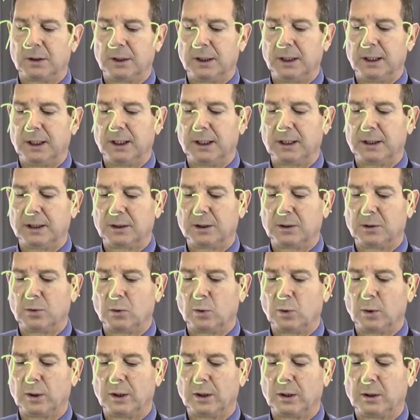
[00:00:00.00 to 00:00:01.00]
it
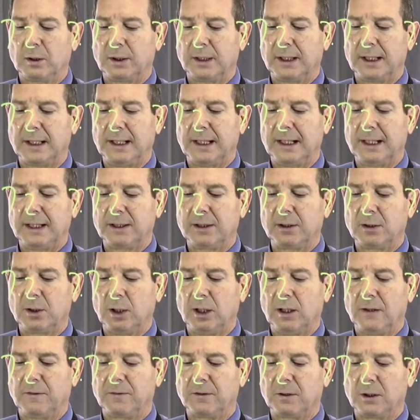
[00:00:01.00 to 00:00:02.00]
will not
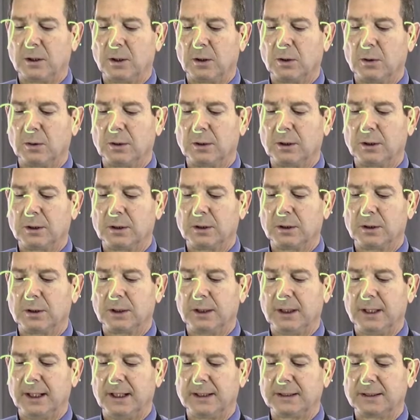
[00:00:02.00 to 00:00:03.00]
offload,
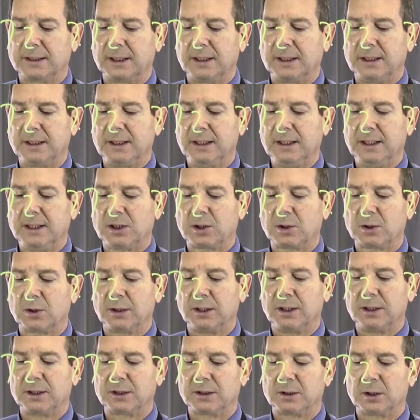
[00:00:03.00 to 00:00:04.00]
has a
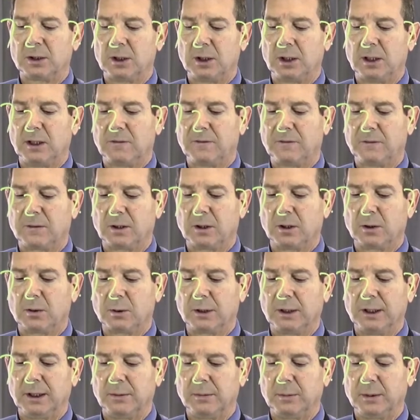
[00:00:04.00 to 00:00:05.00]
decreased
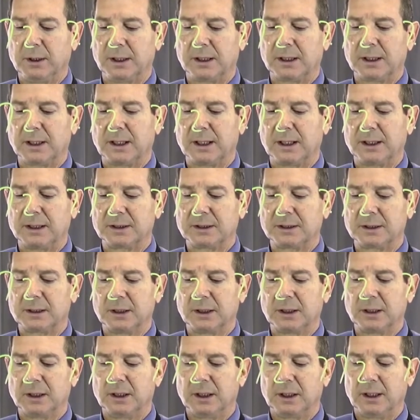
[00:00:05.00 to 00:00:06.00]
offloading because
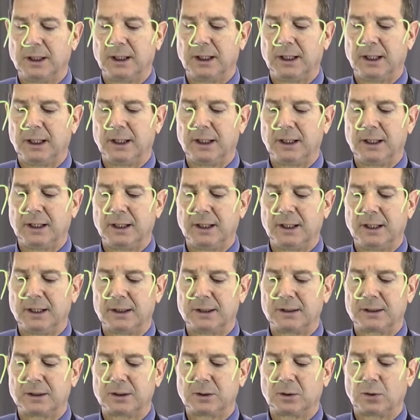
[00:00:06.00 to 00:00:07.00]
it
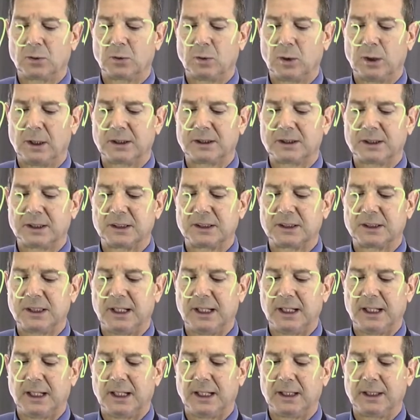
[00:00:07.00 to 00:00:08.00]
wants to
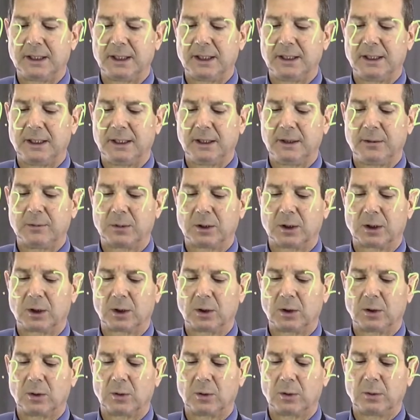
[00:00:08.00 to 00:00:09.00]
stay on that
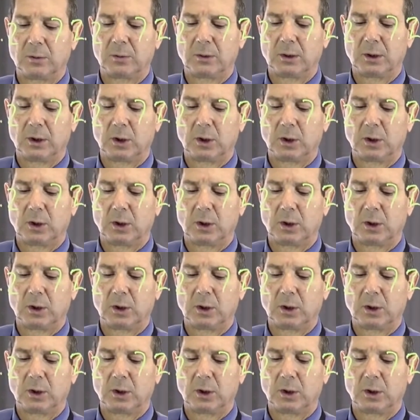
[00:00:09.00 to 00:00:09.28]
hemoglobin